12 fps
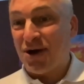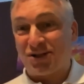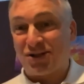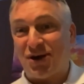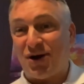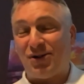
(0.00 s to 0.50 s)

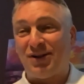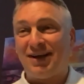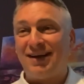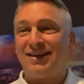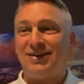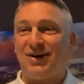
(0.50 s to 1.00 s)
at all.
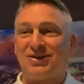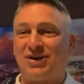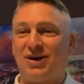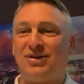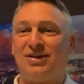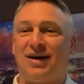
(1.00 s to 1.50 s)
Not at
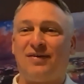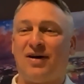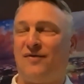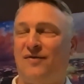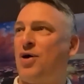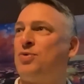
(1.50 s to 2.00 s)
all.
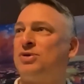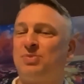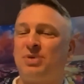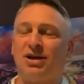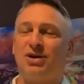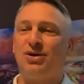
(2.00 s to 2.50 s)
I've always
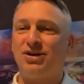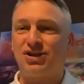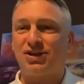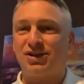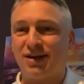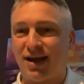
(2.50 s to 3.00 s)
been a
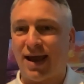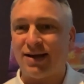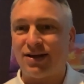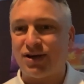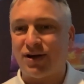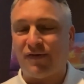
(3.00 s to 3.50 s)
huge
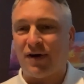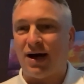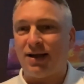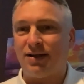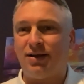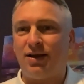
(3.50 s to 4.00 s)
Hendry
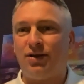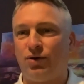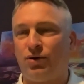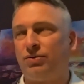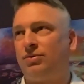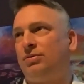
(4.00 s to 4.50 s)
fan. You
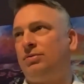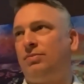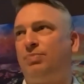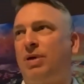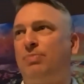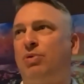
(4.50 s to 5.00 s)
know,
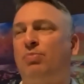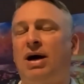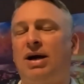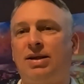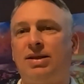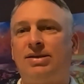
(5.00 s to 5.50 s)
people
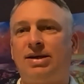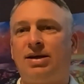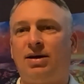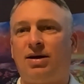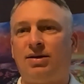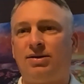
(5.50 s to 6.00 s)
back in the day
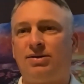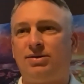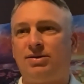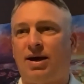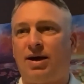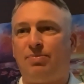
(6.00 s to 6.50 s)
had
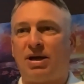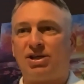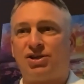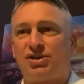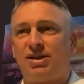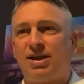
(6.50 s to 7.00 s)

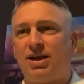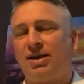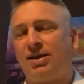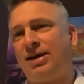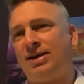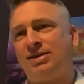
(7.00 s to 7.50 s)
pictures of naked
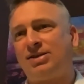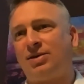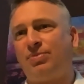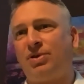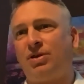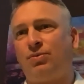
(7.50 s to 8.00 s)
ladies
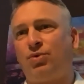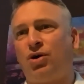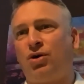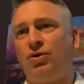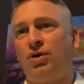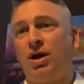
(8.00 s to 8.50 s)
up on their
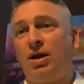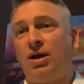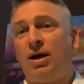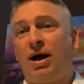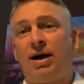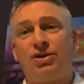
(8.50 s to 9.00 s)
wall.
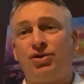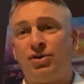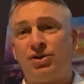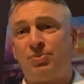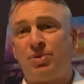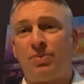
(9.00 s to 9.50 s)
I had
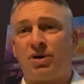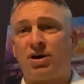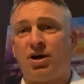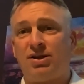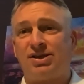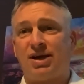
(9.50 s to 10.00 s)
newspaper
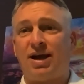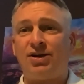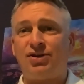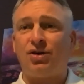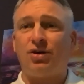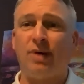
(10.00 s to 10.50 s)
cuttings of
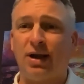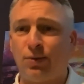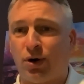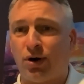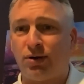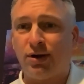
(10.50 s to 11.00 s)
Hendry on my wall.